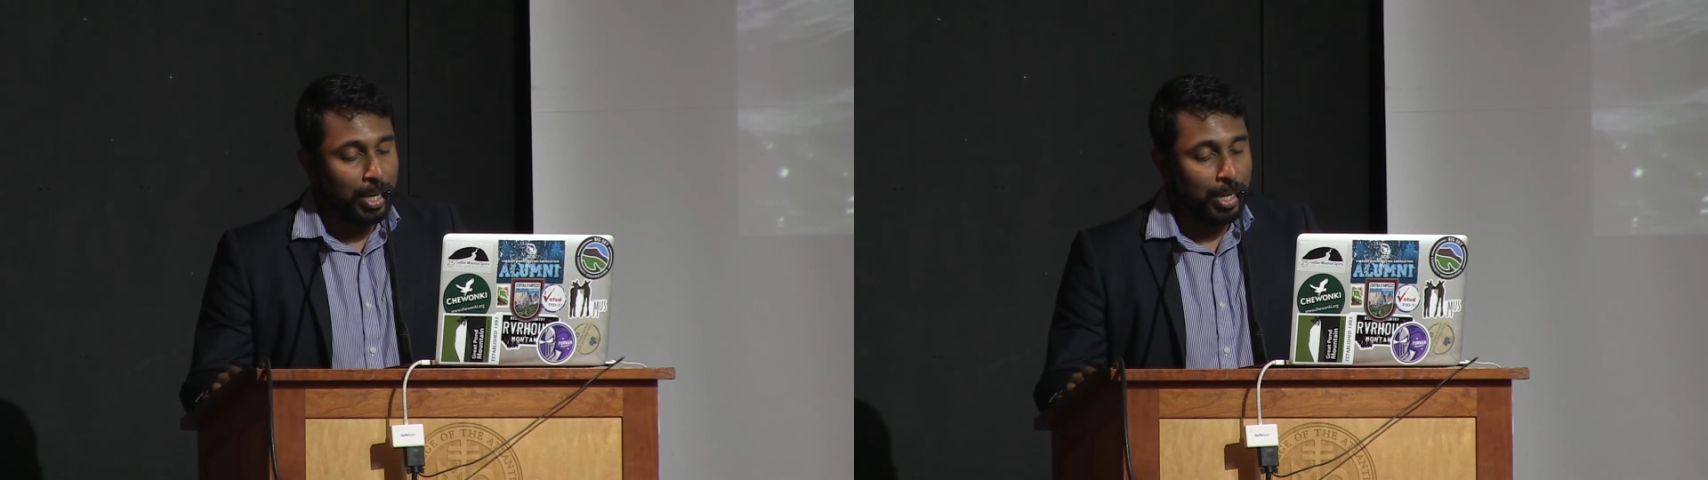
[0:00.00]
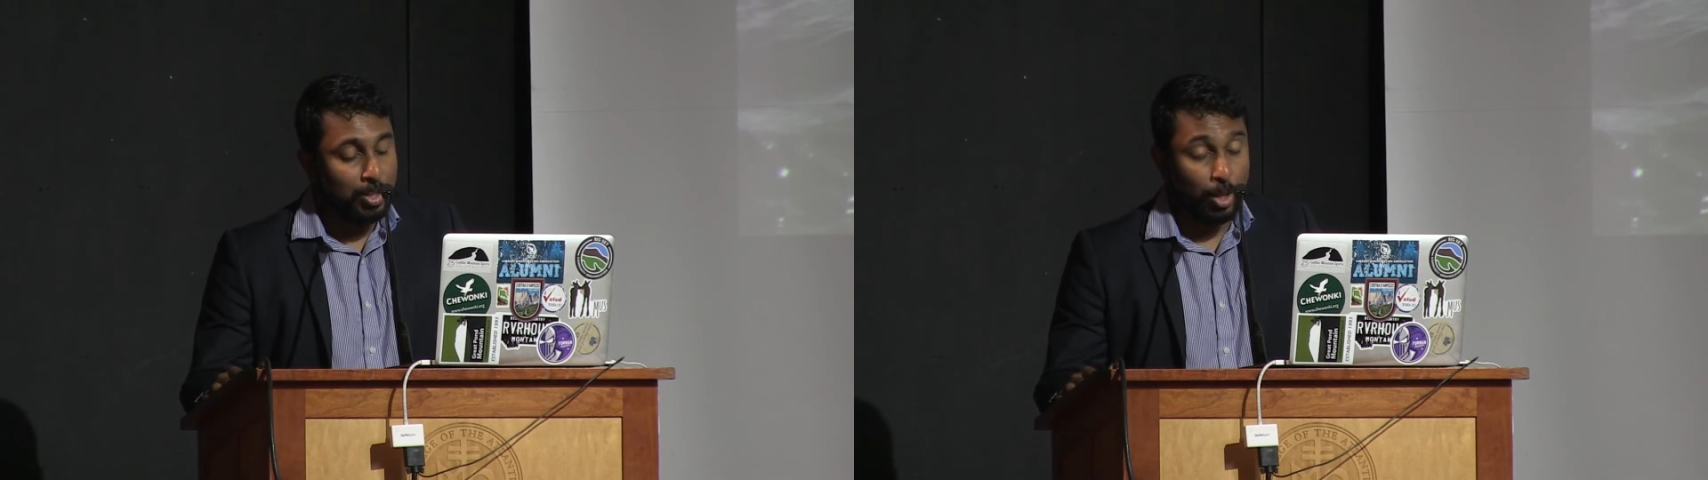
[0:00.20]

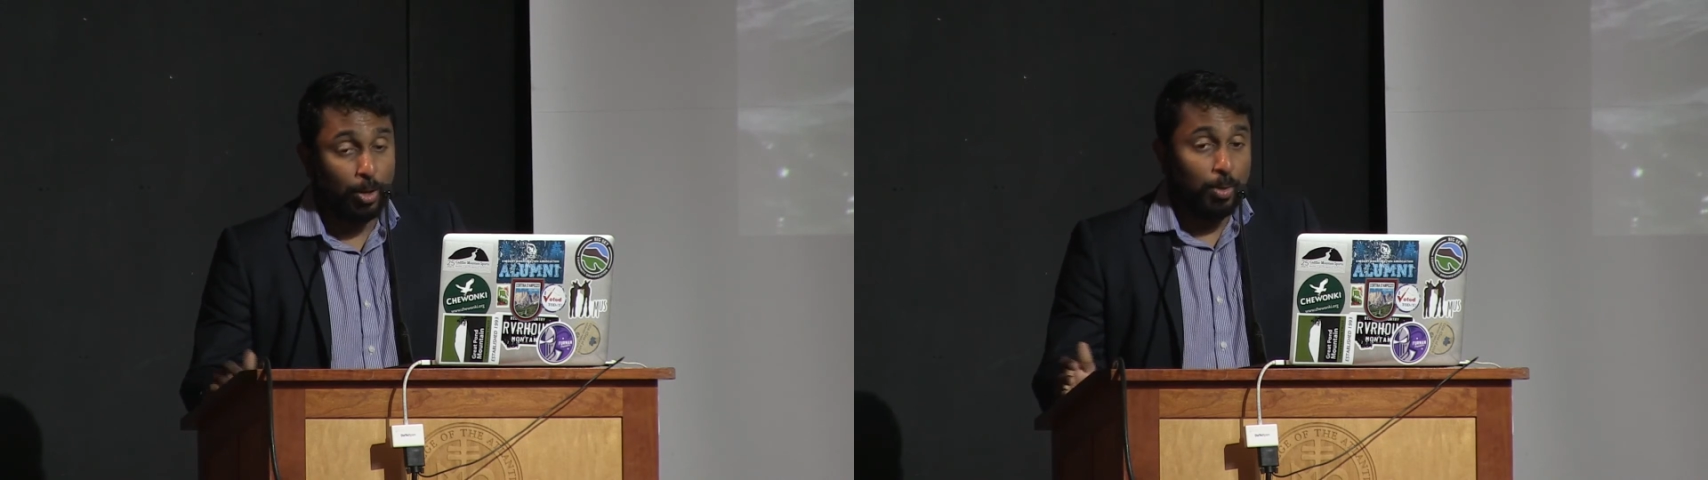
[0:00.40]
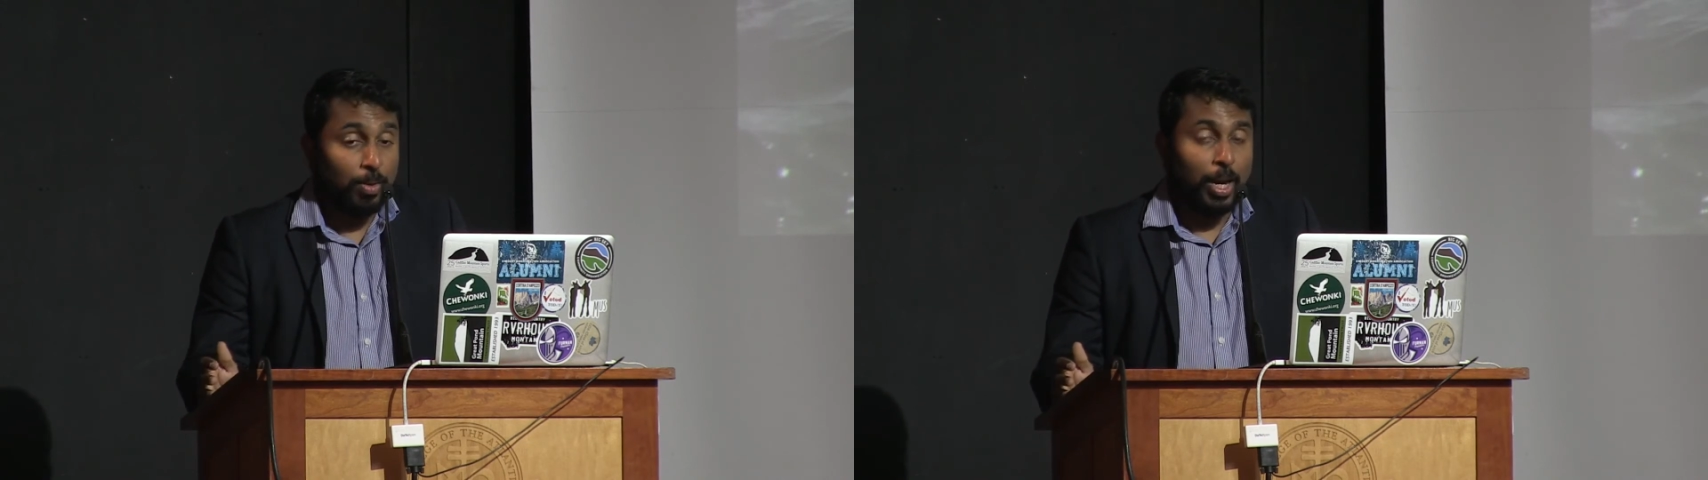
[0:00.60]

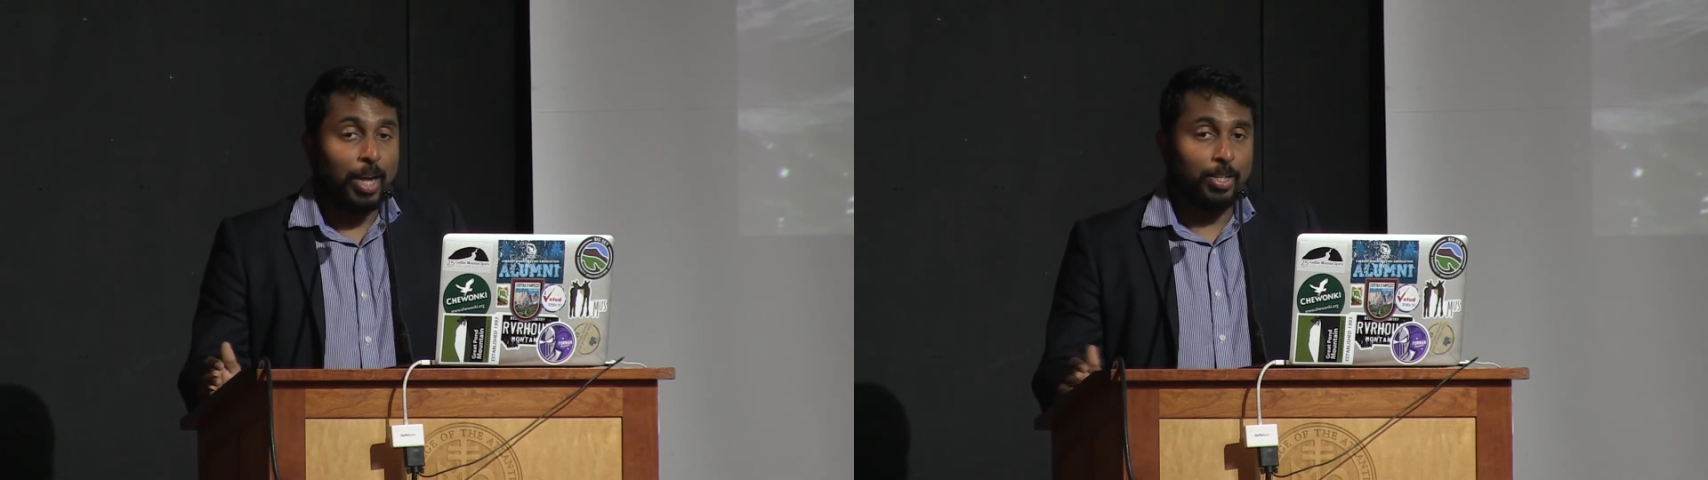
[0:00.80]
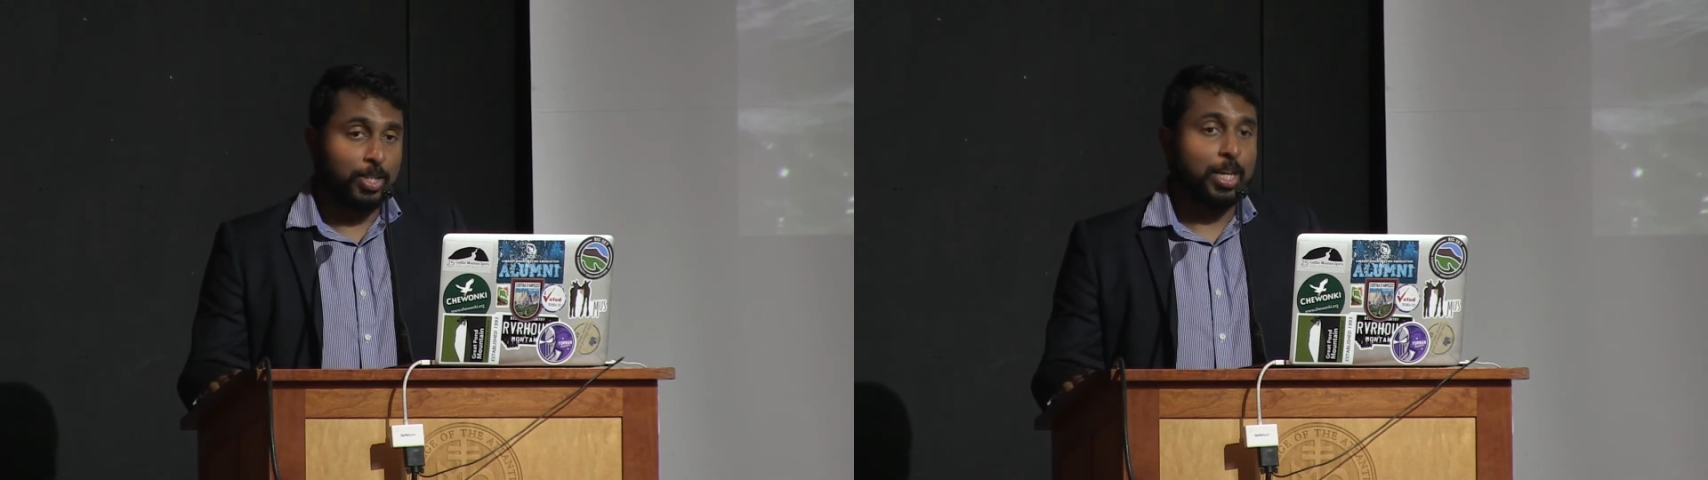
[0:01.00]
So I
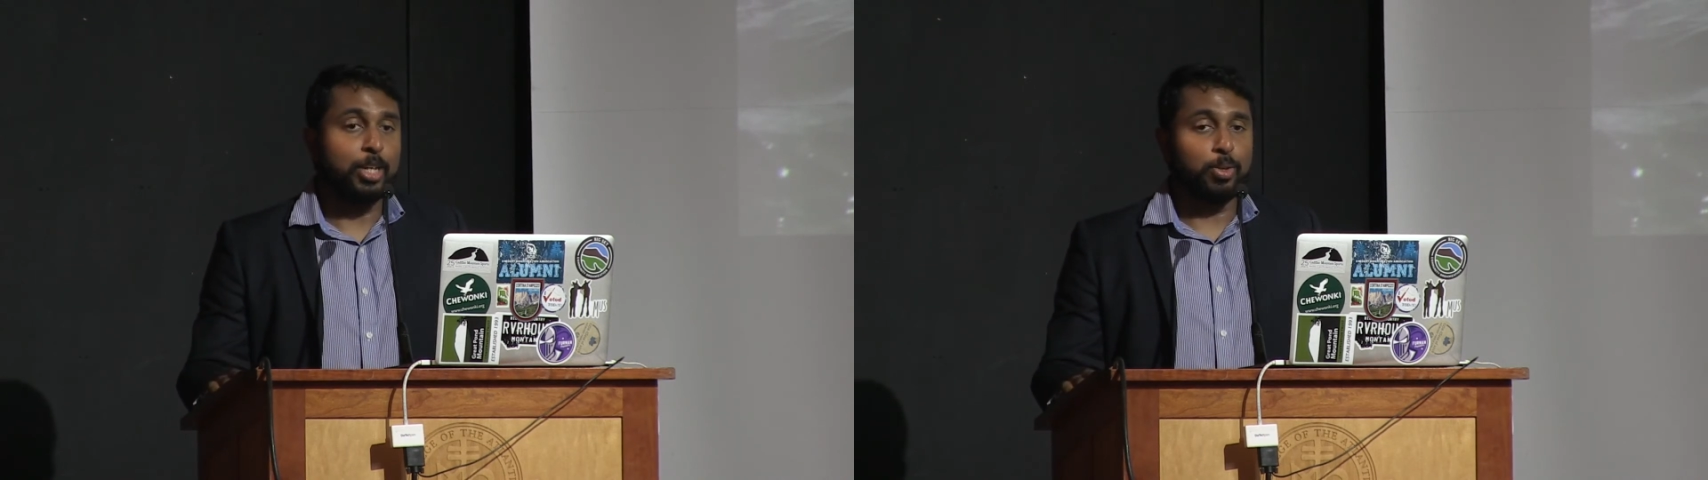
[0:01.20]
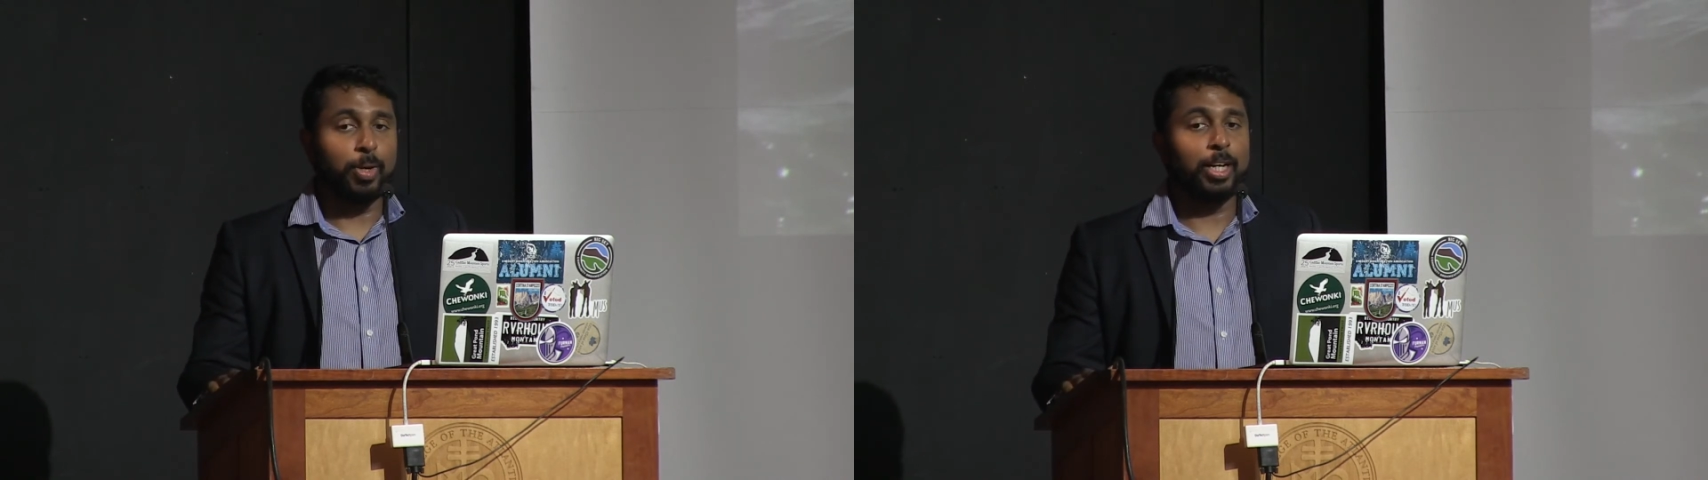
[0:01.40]
just had
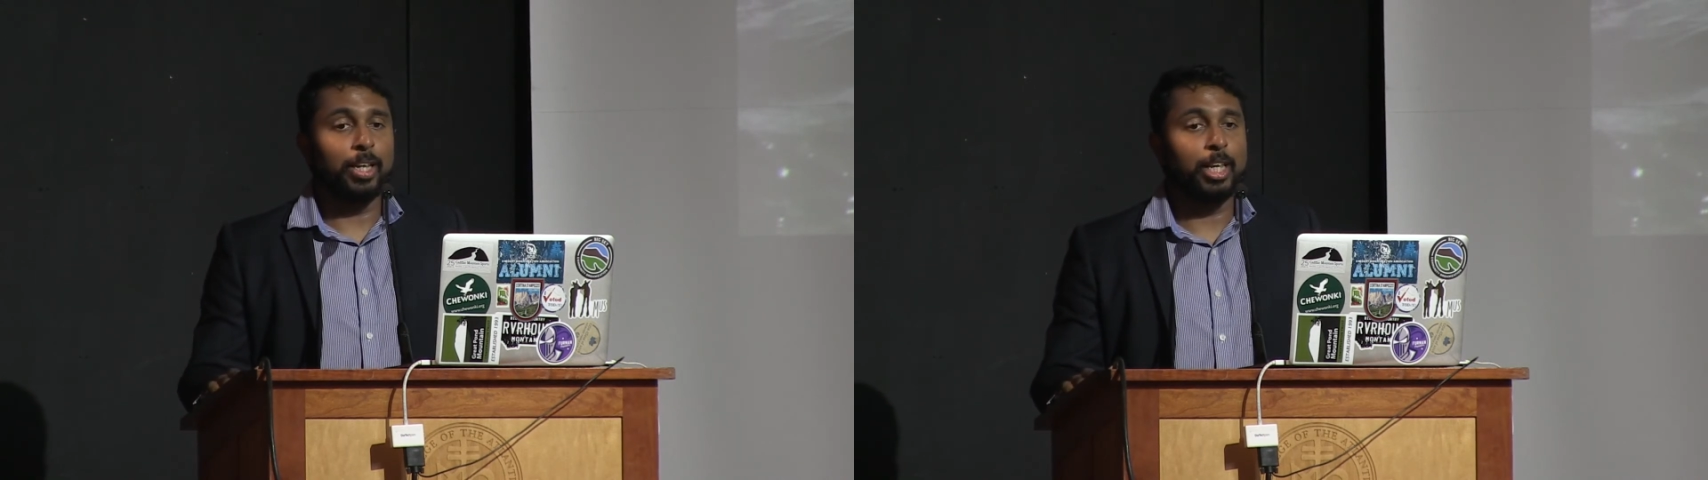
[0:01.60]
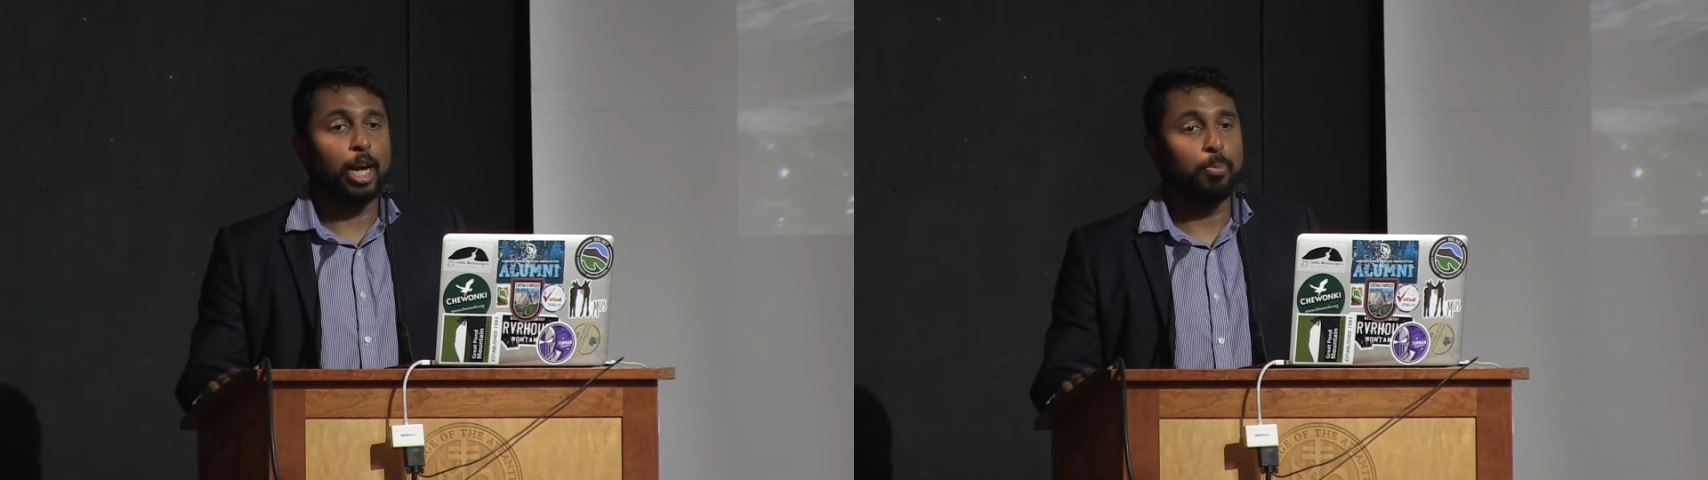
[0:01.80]
to wait at
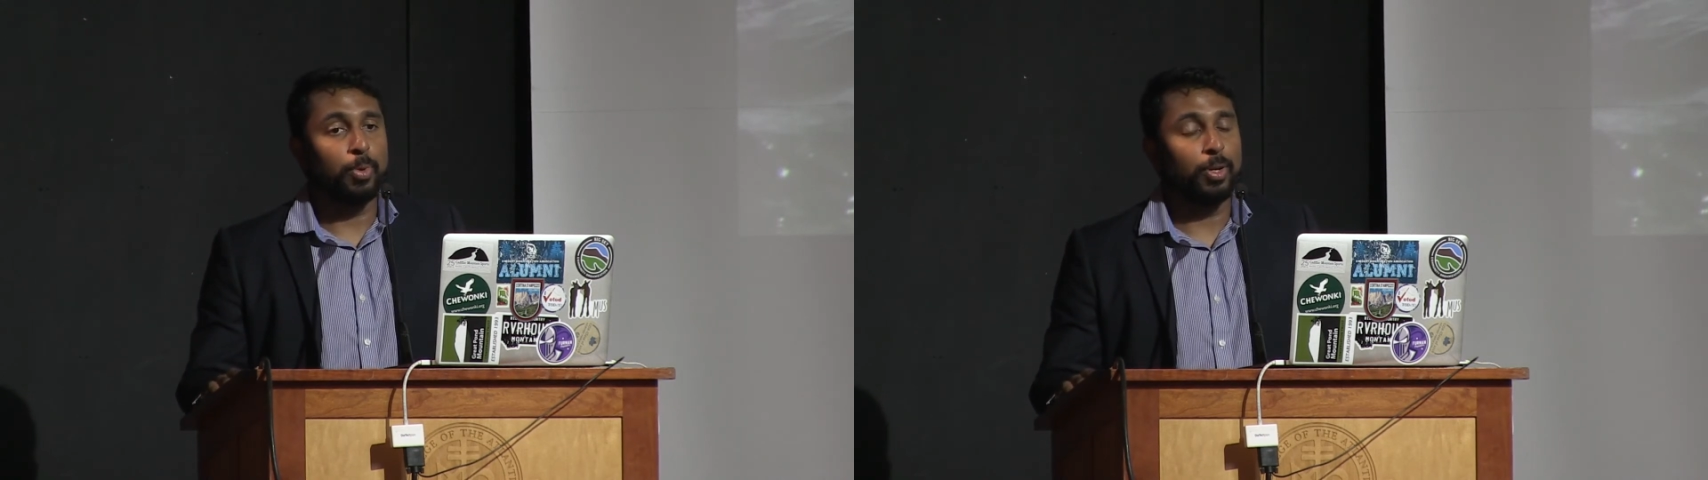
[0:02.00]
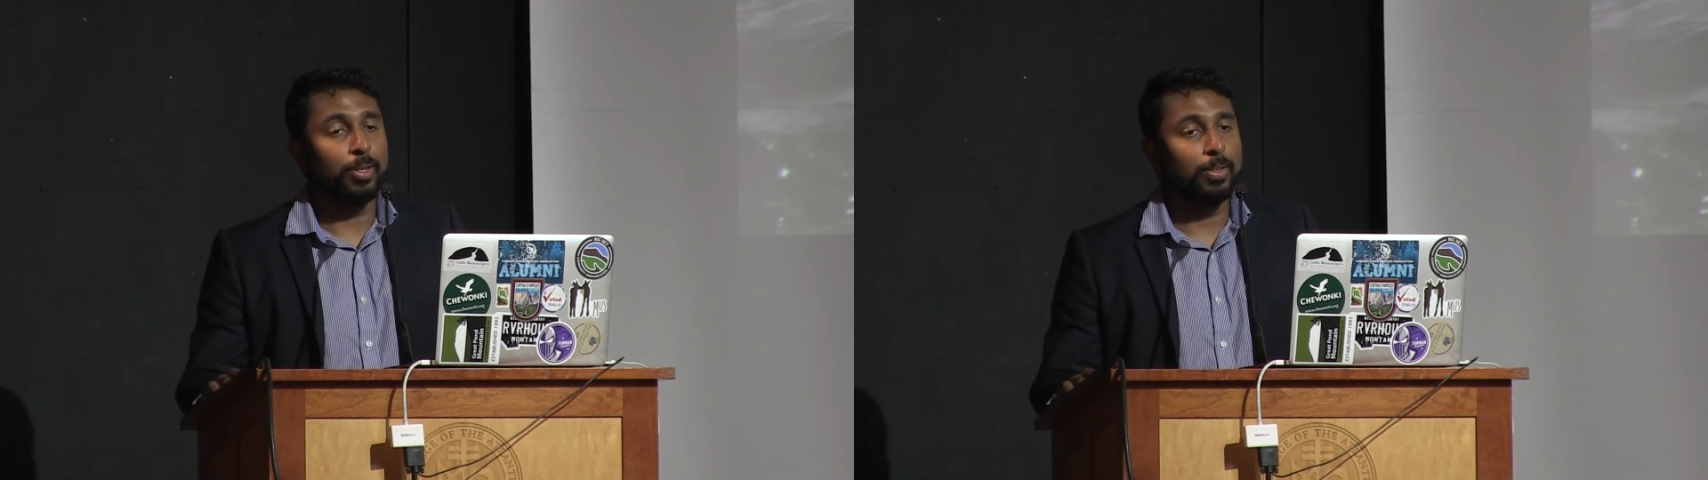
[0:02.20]
the
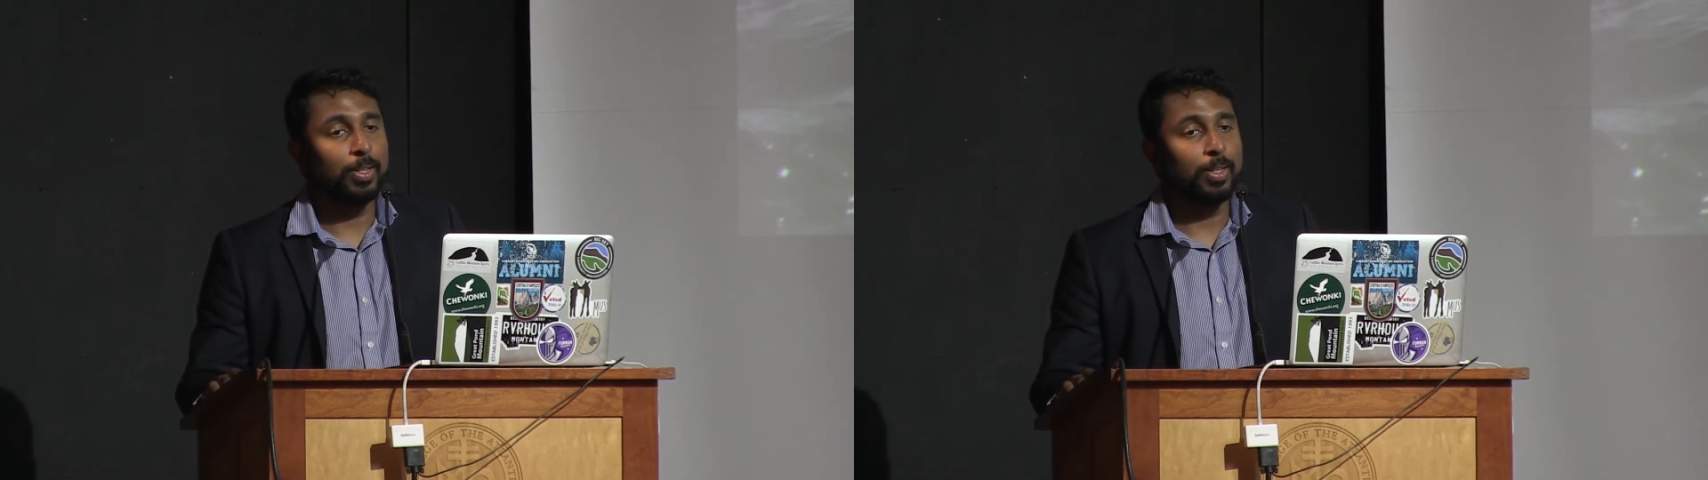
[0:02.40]
airport,